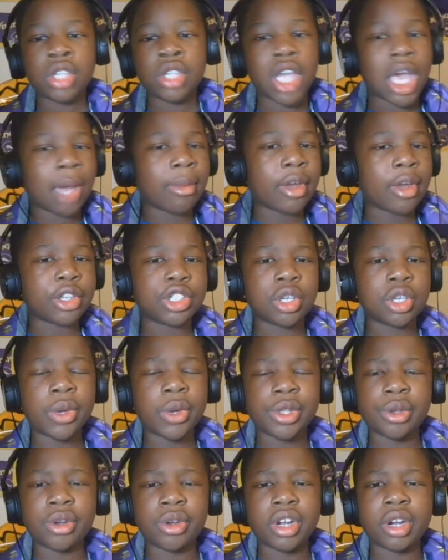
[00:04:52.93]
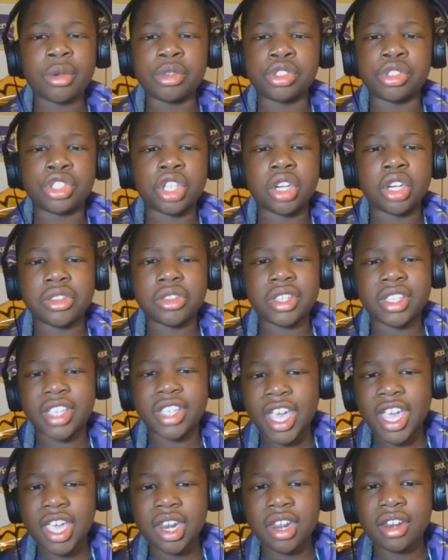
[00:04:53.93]
I'm not sure whether or not it was Jonathan
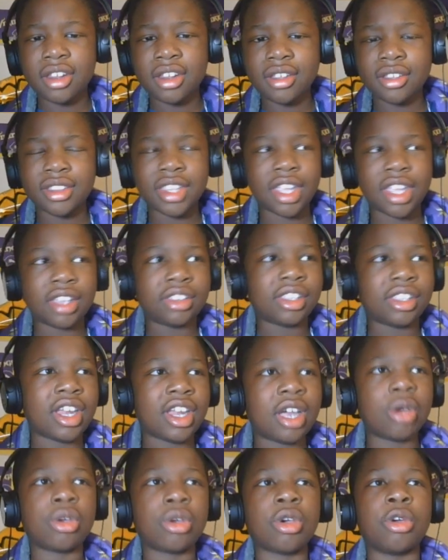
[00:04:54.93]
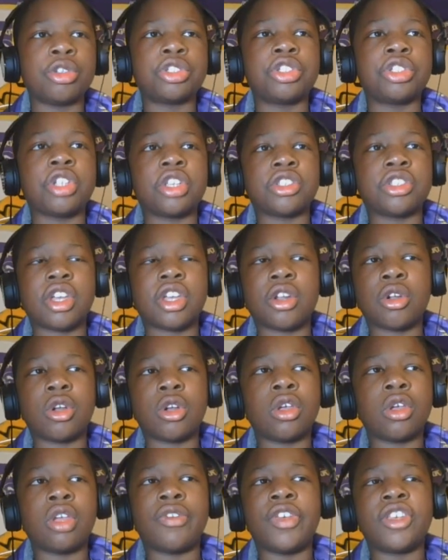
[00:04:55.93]
Gannon that out-coached us. I don't know
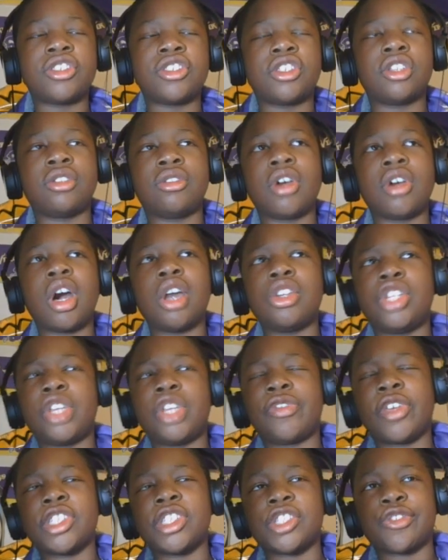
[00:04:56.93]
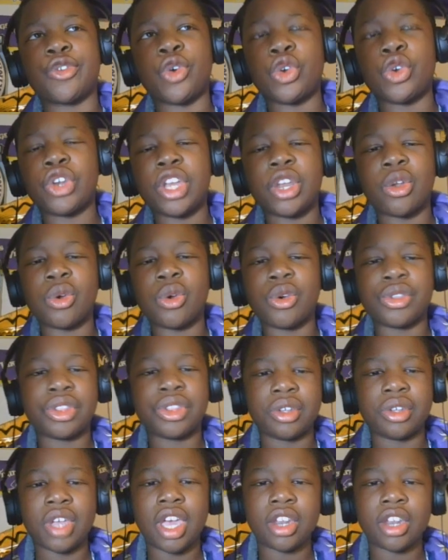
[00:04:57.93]
if he's the defensive coordinator or
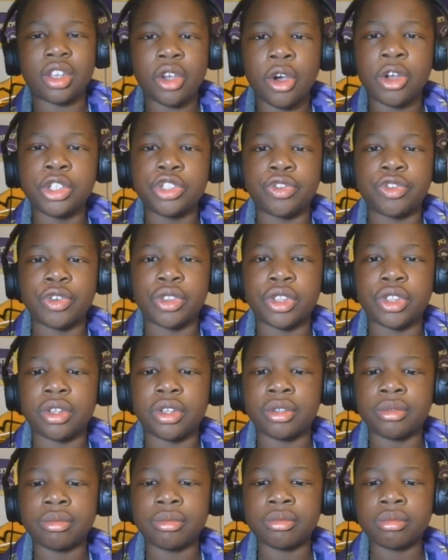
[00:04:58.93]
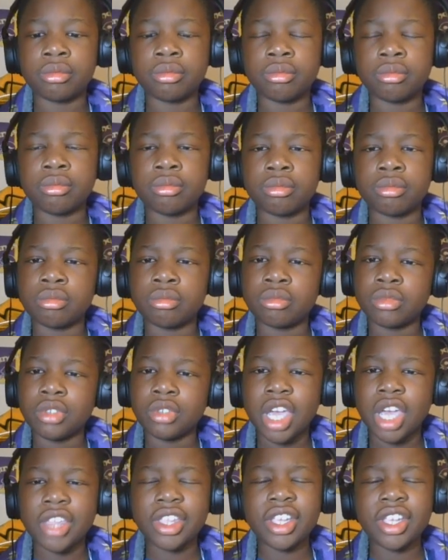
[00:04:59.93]
the head coach for the
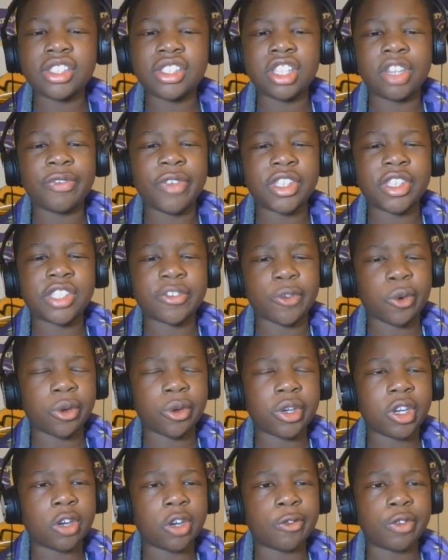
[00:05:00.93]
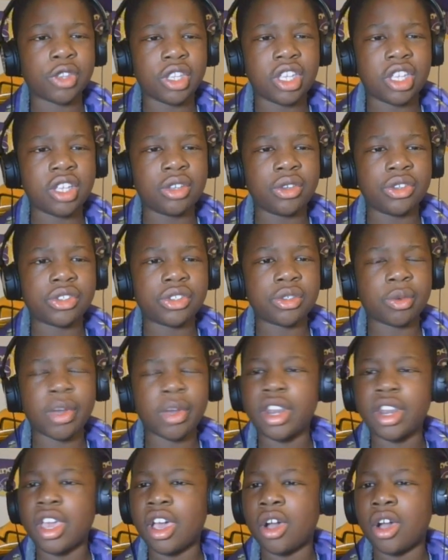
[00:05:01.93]
I think he's the defensive coordinator for the Eagles right
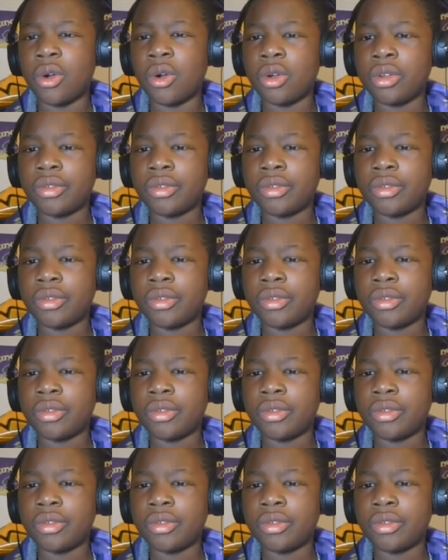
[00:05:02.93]
now.